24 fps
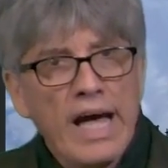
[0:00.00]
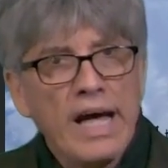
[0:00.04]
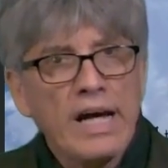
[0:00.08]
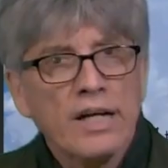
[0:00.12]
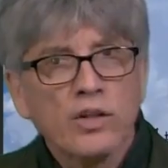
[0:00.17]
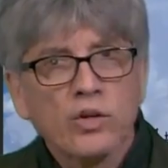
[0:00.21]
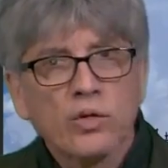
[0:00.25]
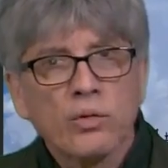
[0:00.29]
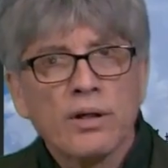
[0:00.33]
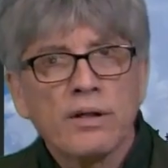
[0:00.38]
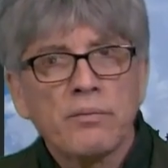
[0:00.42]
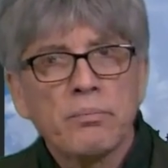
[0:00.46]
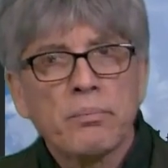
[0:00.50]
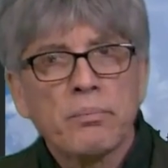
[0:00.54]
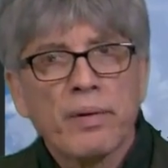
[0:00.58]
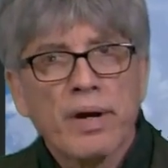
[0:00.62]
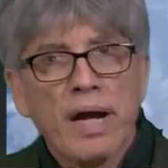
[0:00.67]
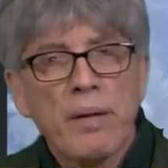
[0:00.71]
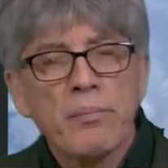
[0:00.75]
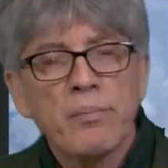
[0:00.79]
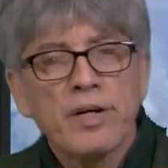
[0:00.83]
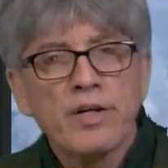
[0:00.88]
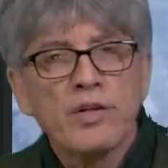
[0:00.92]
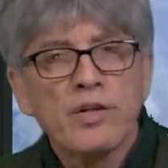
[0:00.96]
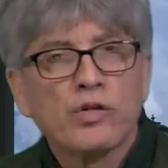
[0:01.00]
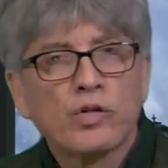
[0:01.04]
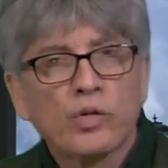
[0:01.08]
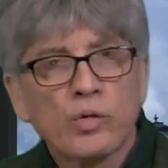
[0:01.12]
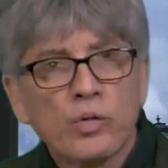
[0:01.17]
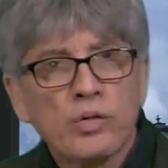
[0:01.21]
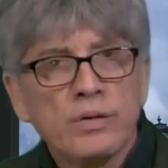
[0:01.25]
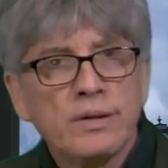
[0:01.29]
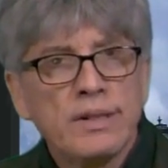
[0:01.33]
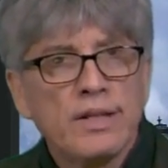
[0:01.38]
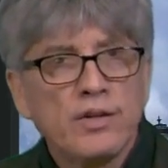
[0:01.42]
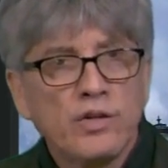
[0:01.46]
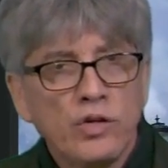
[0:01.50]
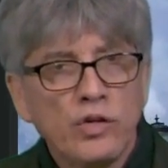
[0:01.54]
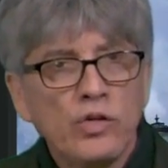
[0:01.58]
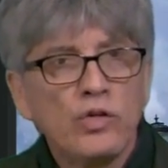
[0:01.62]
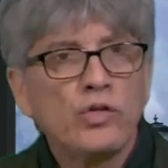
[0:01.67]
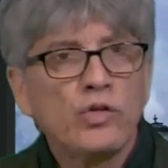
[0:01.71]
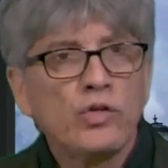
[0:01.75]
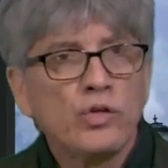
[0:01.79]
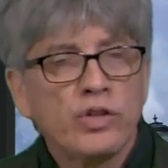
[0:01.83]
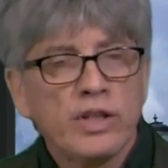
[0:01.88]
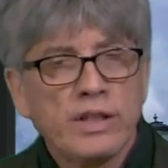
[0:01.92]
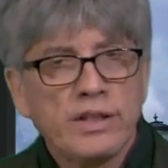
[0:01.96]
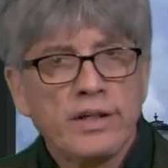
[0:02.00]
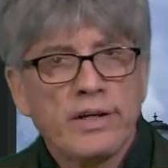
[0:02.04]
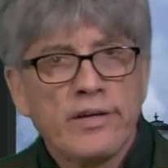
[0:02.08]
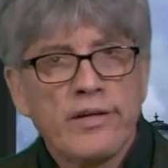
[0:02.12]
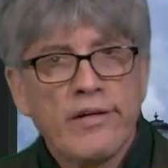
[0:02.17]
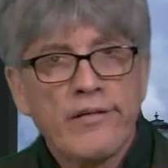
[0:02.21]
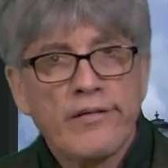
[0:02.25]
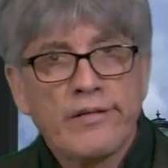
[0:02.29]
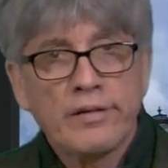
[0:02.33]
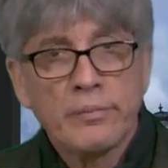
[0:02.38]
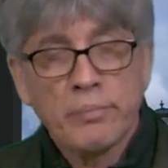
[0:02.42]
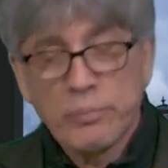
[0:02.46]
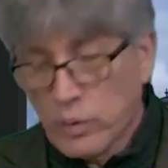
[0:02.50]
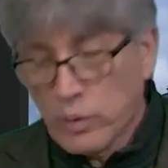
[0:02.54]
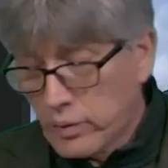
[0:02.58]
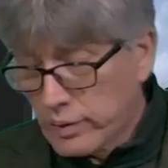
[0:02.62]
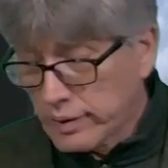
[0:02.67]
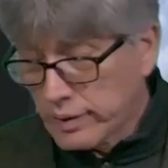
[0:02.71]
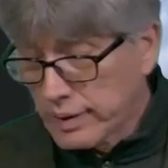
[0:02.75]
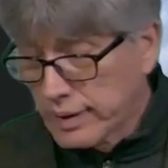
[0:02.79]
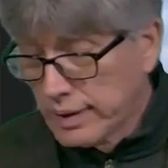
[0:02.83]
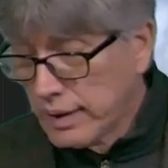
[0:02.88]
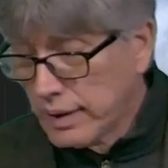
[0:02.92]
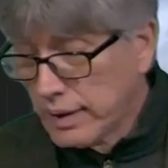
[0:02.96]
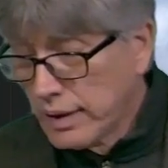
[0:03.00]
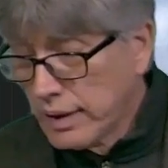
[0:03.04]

actual primary source that you use to generate a report.